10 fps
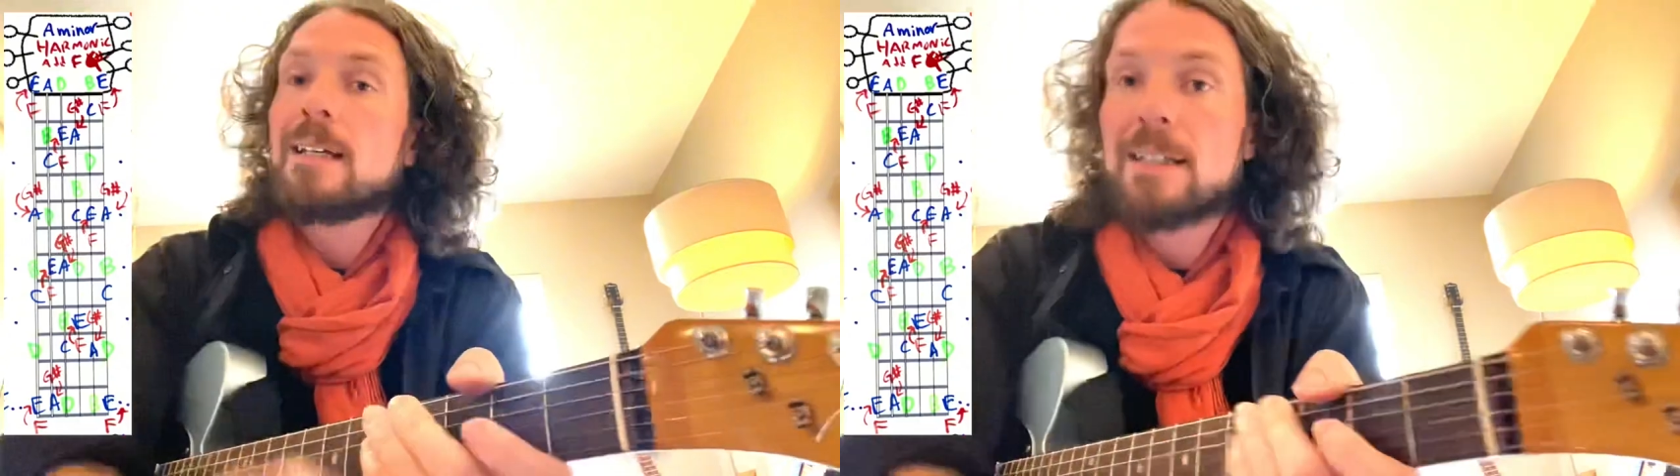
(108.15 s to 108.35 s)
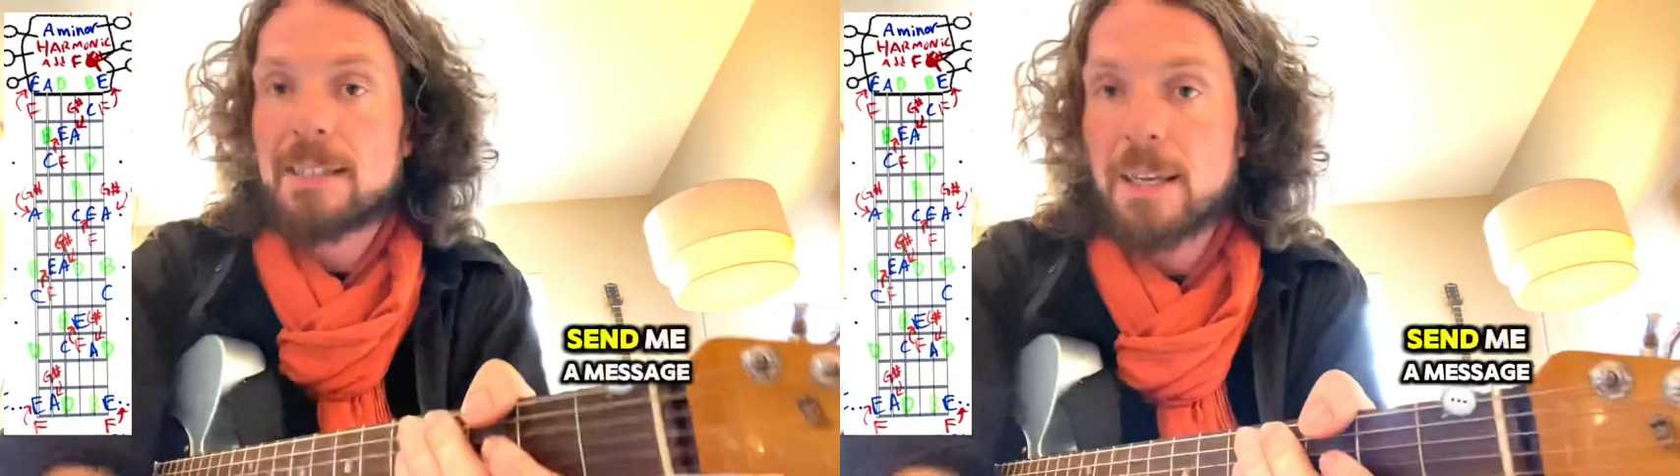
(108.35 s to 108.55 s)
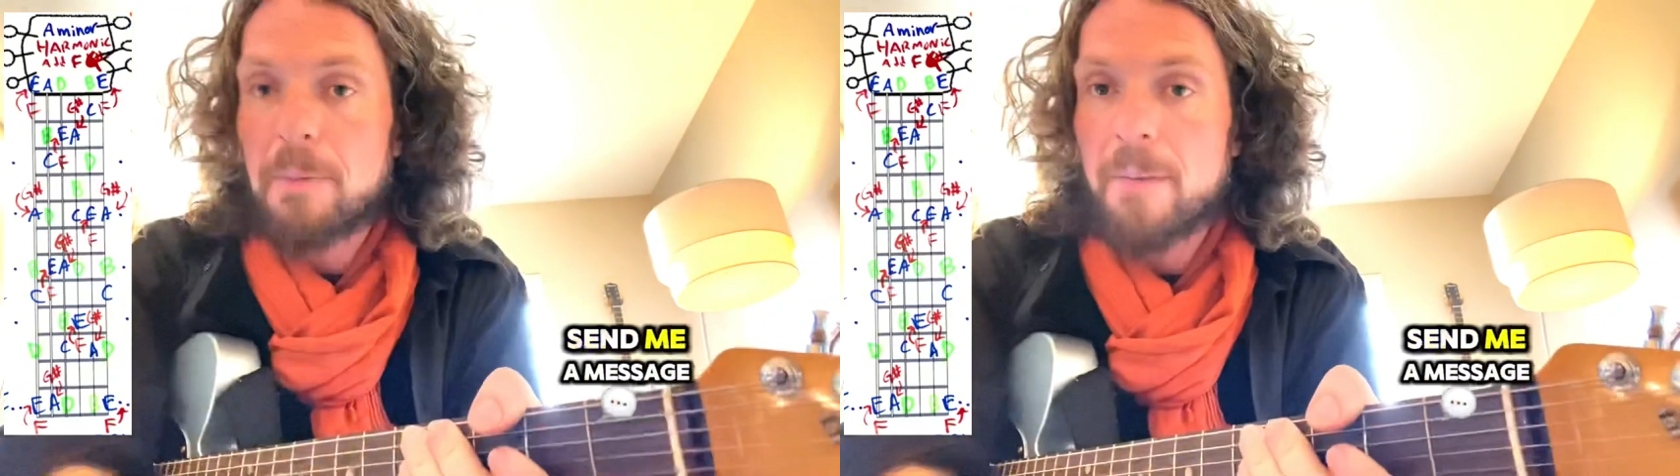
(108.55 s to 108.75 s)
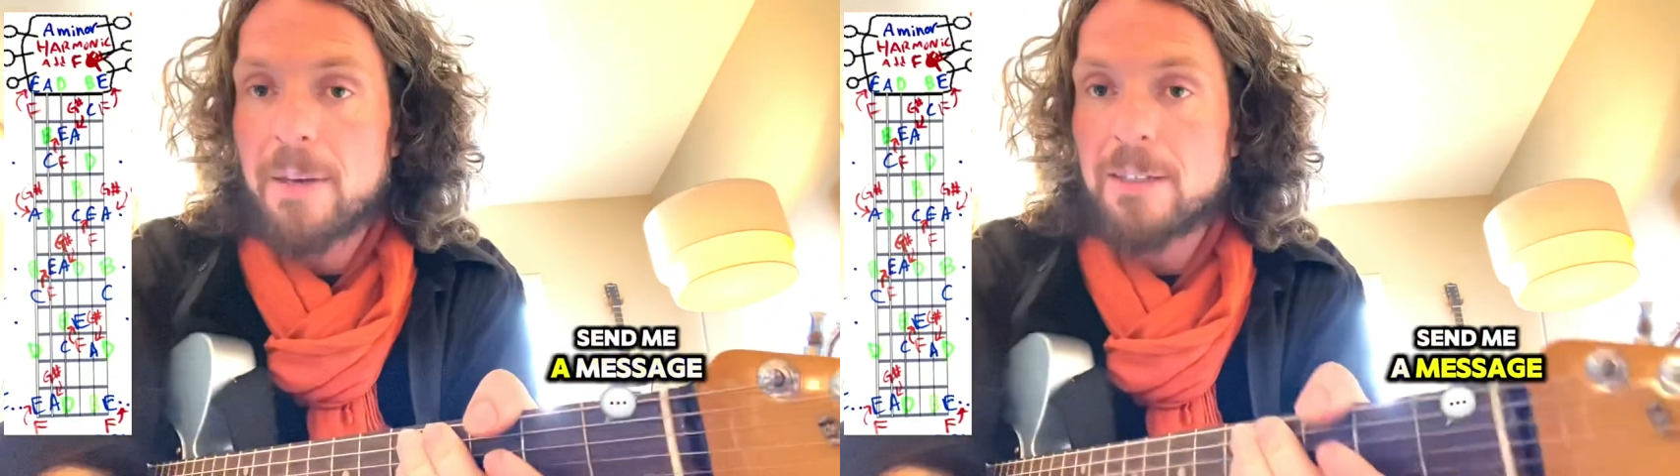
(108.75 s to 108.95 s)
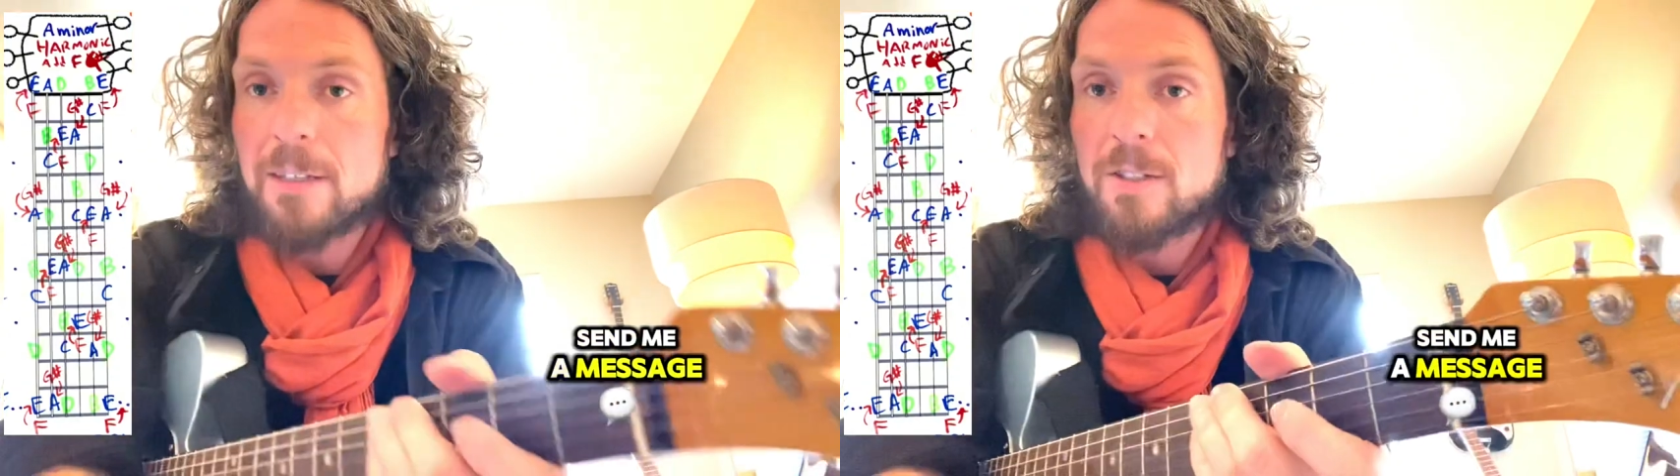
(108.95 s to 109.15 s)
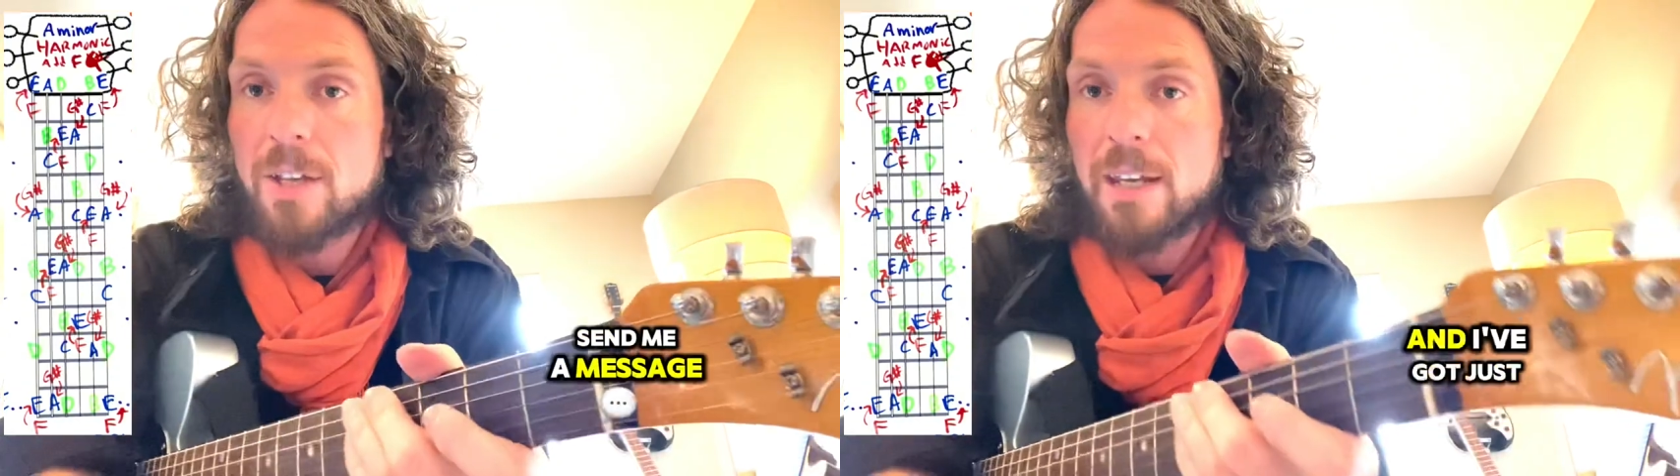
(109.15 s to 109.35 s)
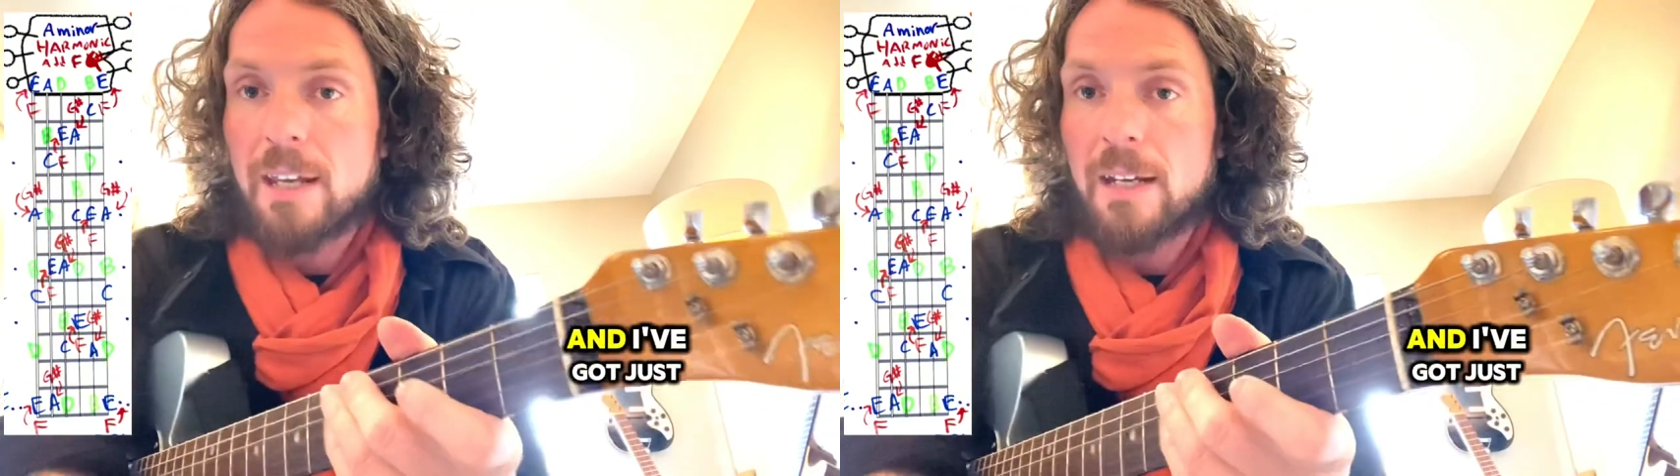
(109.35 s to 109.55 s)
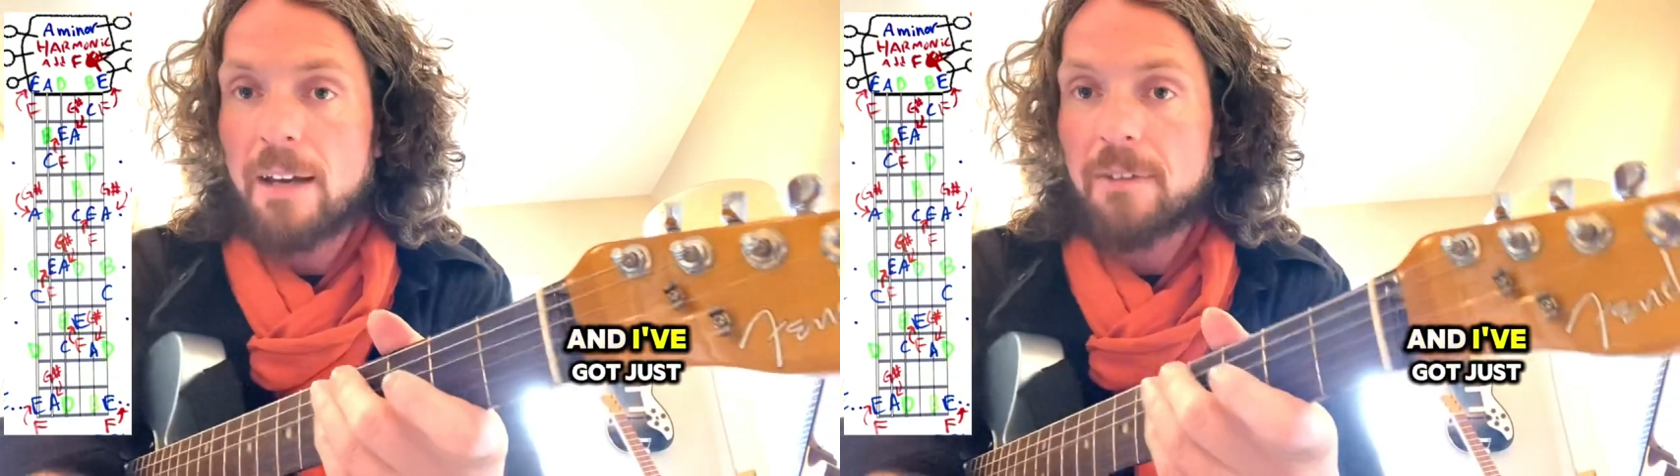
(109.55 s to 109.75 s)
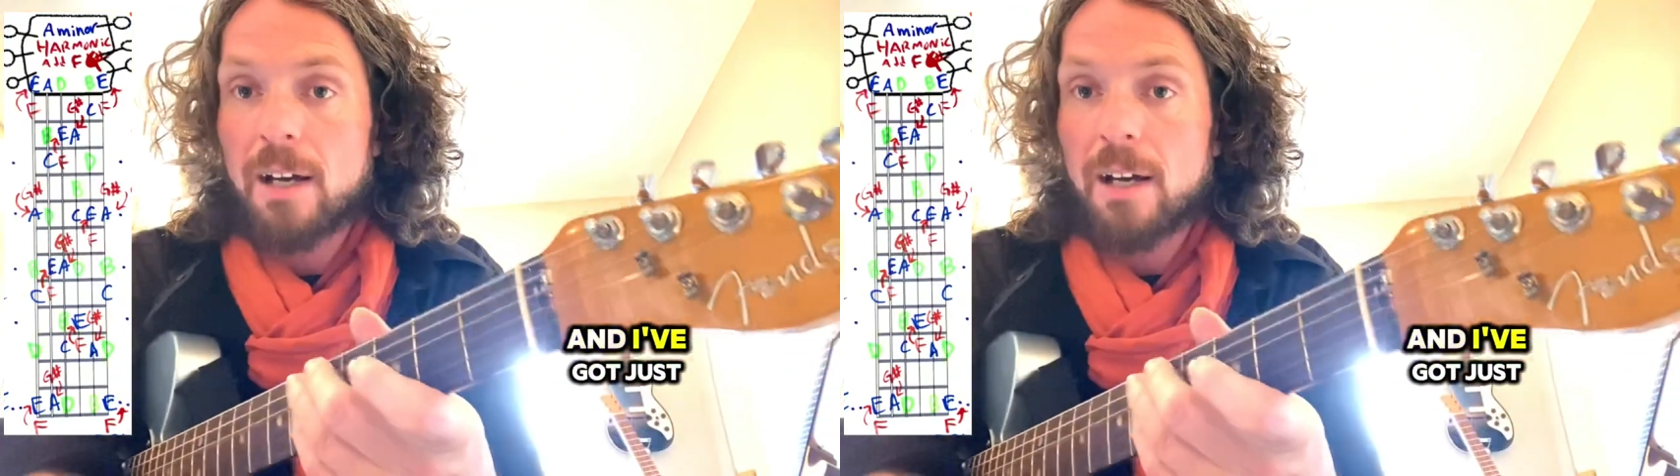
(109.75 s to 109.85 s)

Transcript: Send me a message, and I've